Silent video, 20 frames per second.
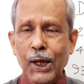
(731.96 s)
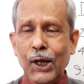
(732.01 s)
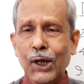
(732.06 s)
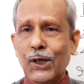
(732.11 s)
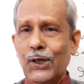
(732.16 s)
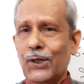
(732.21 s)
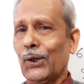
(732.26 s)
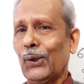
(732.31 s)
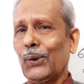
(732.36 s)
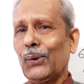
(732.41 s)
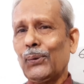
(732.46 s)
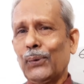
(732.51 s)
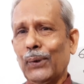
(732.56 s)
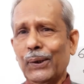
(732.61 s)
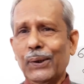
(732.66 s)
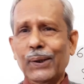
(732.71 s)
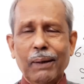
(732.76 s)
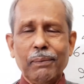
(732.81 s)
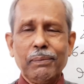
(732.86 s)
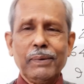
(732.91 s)
So what
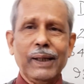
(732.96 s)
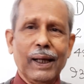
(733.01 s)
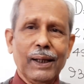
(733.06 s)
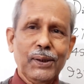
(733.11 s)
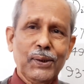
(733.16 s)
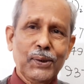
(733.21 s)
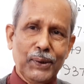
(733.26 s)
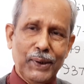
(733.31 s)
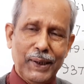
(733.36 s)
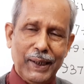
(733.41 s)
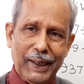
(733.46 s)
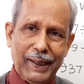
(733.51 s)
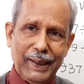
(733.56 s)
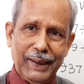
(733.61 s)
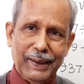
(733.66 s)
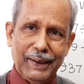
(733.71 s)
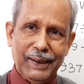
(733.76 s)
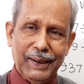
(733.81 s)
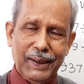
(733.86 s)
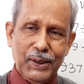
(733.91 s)
you have done
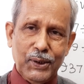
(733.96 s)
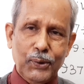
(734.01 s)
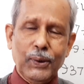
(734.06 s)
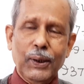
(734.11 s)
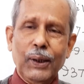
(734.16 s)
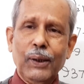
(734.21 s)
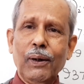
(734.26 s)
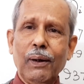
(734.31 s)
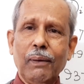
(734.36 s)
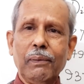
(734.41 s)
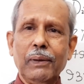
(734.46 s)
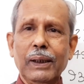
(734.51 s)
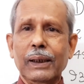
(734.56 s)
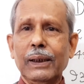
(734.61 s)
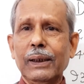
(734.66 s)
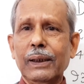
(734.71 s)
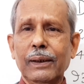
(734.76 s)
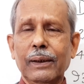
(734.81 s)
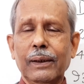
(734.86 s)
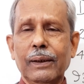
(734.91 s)
today? Today you have
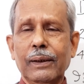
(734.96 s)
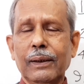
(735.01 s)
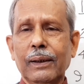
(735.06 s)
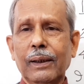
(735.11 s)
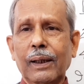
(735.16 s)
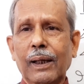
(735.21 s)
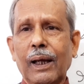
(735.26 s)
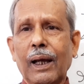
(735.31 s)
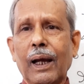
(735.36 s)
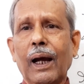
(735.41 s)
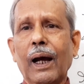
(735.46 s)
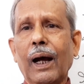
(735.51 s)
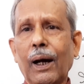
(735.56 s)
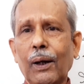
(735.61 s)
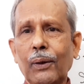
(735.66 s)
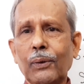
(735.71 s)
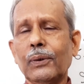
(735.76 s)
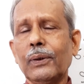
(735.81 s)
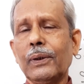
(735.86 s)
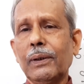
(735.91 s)
learned
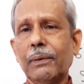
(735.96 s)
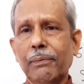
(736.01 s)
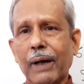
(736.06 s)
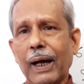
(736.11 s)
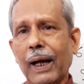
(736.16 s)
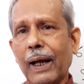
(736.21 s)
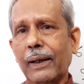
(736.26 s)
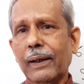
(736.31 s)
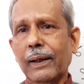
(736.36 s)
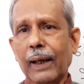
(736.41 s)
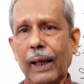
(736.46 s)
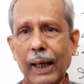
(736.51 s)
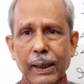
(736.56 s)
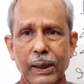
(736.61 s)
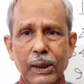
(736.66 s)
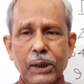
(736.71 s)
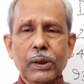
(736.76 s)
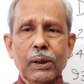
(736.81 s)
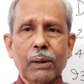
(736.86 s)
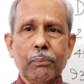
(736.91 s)
how to divide
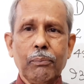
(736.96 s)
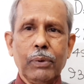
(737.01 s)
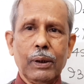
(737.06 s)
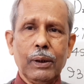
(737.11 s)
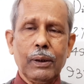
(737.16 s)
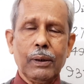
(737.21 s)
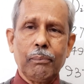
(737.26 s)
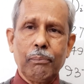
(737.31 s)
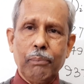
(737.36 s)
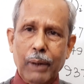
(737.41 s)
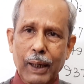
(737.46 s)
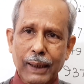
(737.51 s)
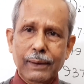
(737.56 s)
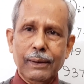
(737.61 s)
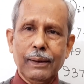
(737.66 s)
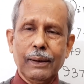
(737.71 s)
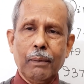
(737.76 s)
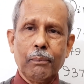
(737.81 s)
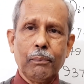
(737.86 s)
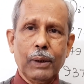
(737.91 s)
any number by the
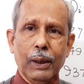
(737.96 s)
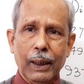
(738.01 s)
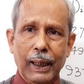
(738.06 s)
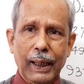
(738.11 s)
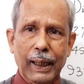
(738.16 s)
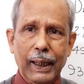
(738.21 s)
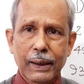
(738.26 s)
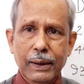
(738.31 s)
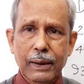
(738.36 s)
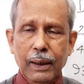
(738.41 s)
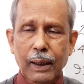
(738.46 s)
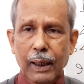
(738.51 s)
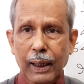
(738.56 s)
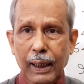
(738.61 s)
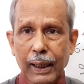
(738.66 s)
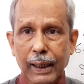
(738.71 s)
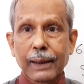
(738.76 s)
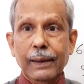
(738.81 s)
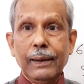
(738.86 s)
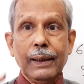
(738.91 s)
number 8
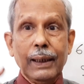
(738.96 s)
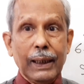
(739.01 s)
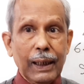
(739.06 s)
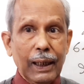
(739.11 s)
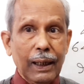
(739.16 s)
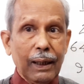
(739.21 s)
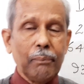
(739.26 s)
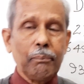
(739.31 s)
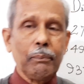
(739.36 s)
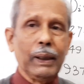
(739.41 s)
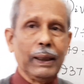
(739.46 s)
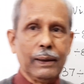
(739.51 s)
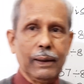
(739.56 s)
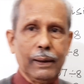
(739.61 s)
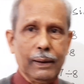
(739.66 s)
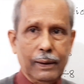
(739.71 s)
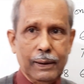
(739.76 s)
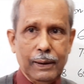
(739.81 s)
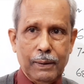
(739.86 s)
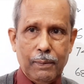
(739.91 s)
in Nikhilam
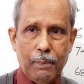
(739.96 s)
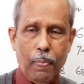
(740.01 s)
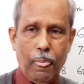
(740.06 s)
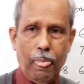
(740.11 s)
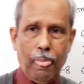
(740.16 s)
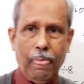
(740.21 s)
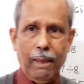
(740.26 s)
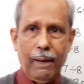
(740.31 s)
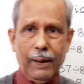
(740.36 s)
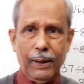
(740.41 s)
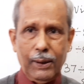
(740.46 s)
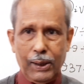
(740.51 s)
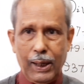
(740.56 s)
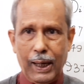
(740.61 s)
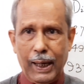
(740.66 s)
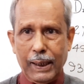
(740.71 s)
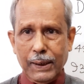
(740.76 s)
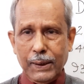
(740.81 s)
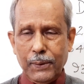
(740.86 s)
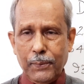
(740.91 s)
method,
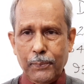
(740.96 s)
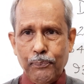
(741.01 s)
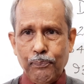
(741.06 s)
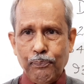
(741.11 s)
right?